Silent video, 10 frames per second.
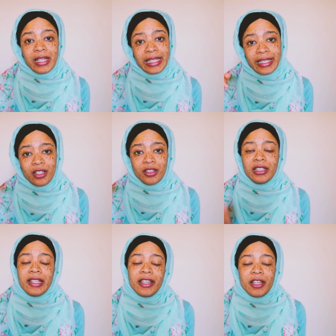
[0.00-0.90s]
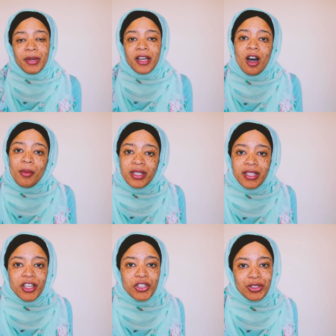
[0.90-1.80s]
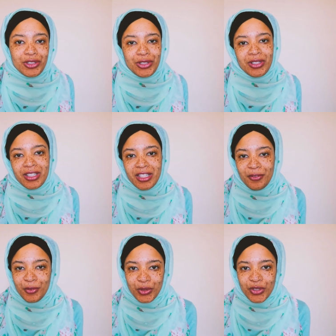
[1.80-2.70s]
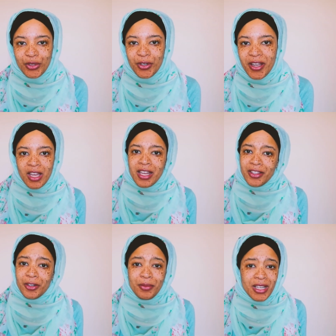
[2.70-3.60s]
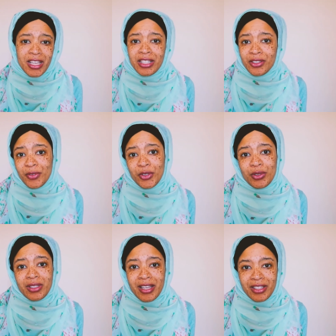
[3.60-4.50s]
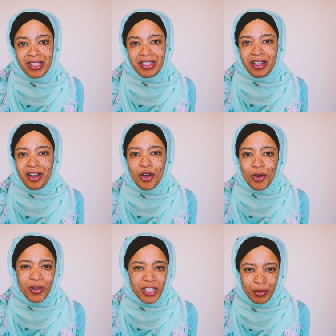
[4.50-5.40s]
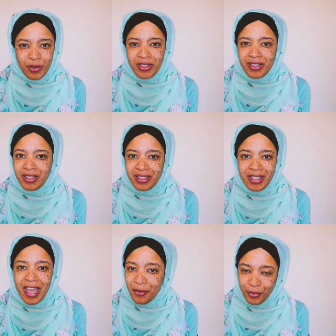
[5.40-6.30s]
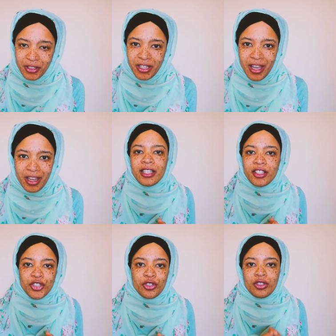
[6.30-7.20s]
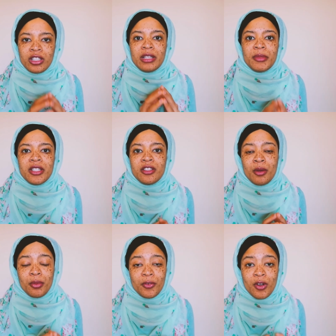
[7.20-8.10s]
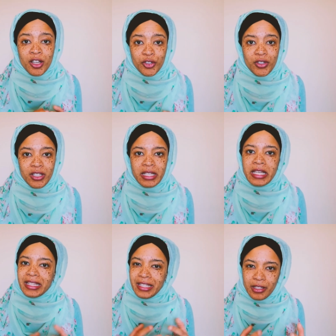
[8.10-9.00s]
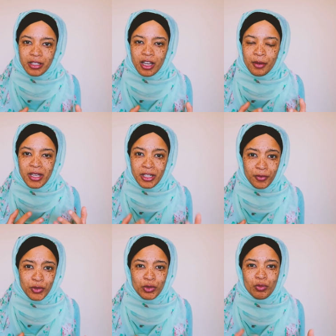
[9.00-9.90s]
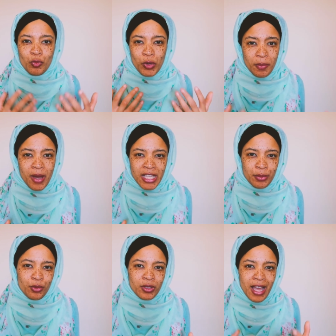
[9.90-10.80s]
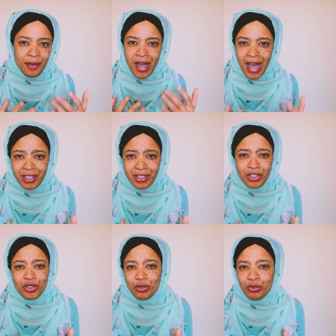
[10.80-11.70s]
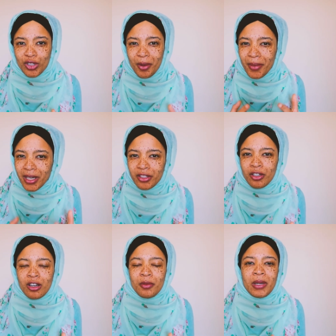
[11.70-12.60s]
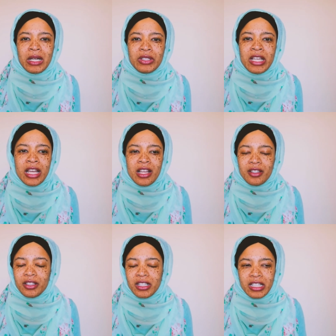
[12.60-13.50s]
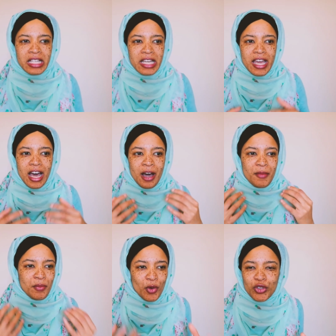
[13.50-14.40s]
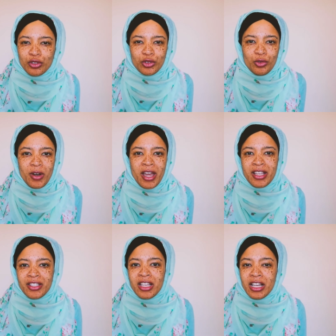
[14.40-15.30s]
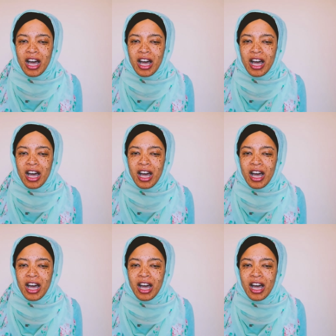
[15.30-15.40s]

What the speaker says: can click on the link in my comment section to see the full story. There are many individuals like Zina who experience this every day. In addition to the limited number of countries these individuals with weak passports have access to, not many talk about the emotional duress,